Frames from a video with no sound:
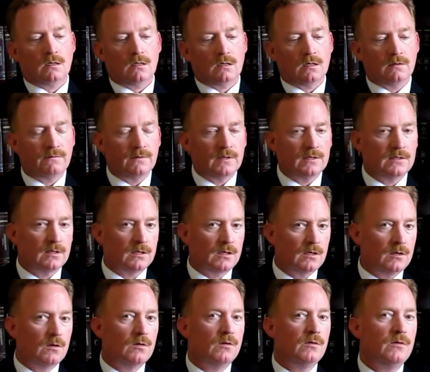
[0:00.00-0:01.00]
If at the
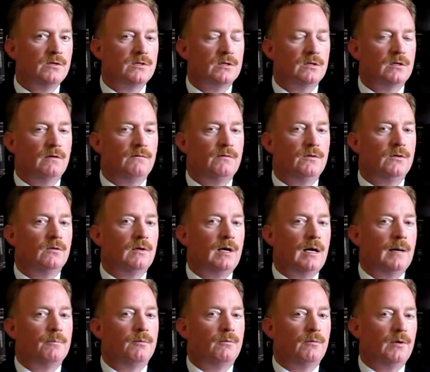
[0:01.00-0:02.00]
conclusion of your
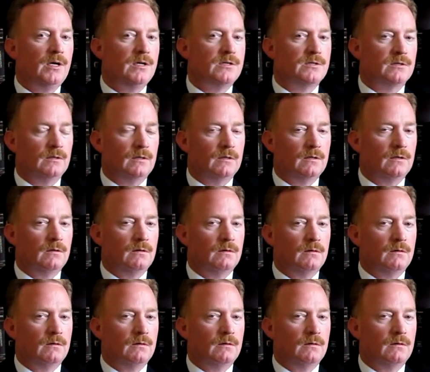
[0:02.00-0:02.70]
operation